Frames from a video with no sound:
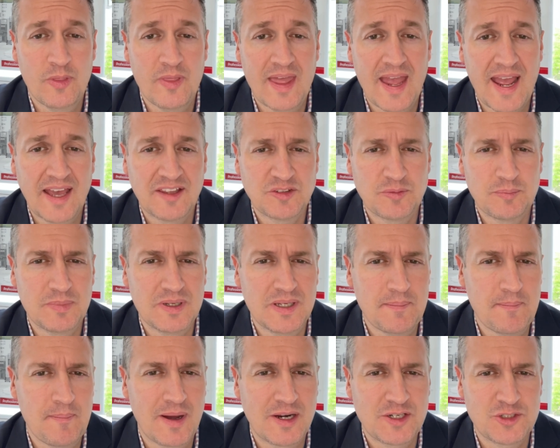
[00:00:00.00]
there hasn't
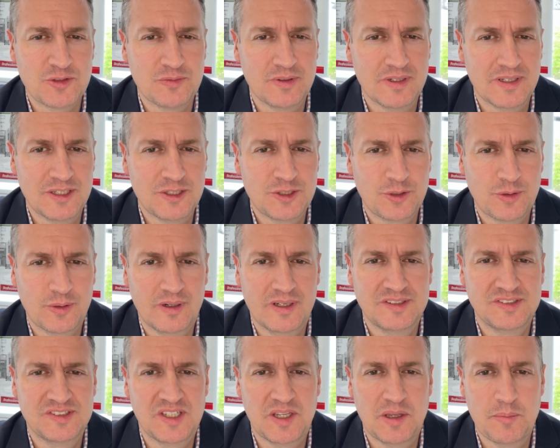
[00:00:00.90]
been much of an
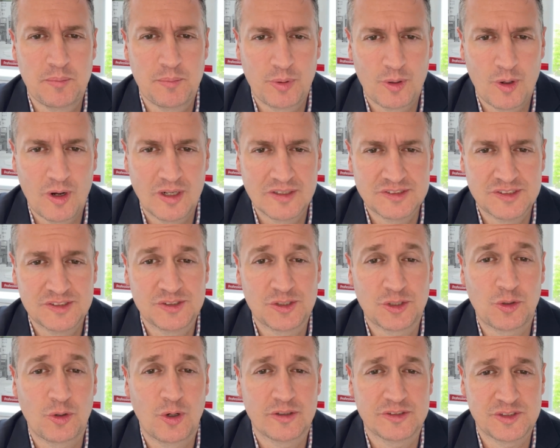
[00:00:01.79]
increase in prices
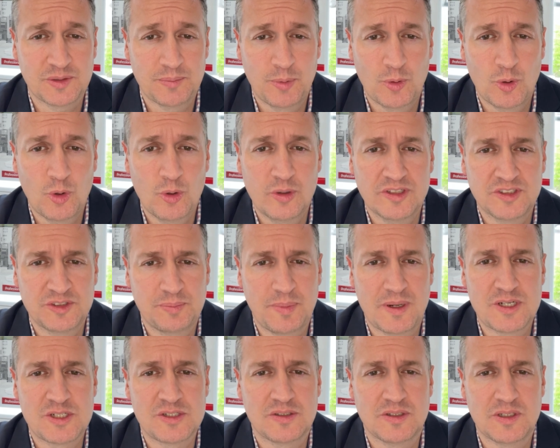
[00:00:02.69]
across the board,
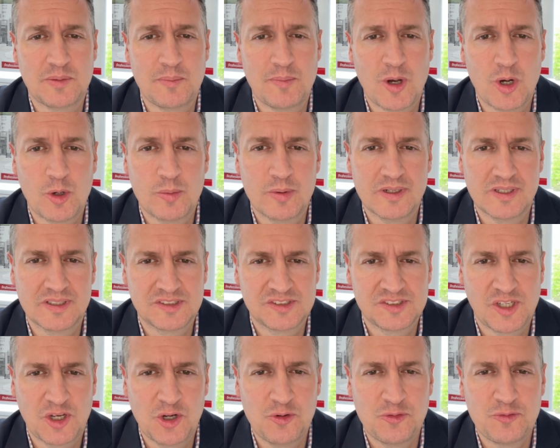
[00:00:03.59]
especially Melbourne
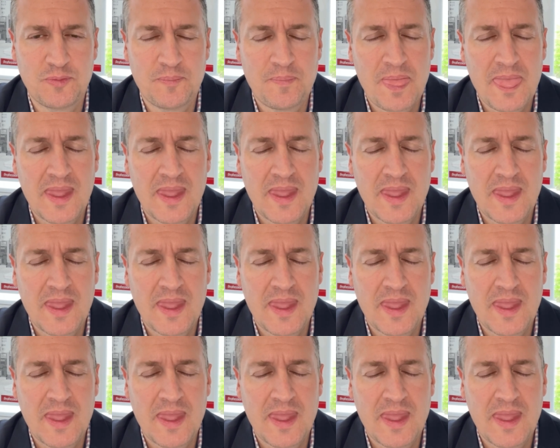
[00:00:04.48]
itself.